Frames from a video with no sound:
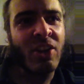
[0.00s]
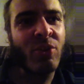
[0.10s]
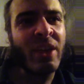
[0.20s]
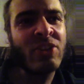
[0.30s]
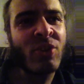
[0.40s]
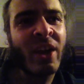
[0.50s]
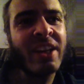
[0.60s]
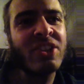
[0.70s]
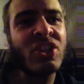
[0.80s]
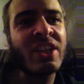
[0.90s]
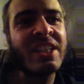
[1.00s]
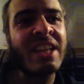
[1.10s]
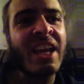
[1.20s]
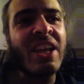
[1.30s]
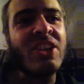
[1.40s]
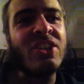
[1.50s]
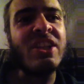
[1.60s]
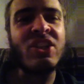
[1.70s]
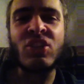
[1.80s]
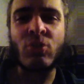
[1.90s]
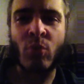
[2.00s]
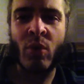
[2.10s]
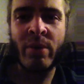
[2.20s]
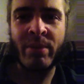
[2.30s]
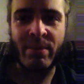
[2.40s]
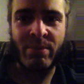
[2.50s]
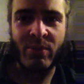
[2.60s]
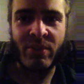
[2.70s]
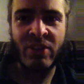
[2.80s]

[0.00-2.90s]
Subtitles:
No, they try to just destroy people.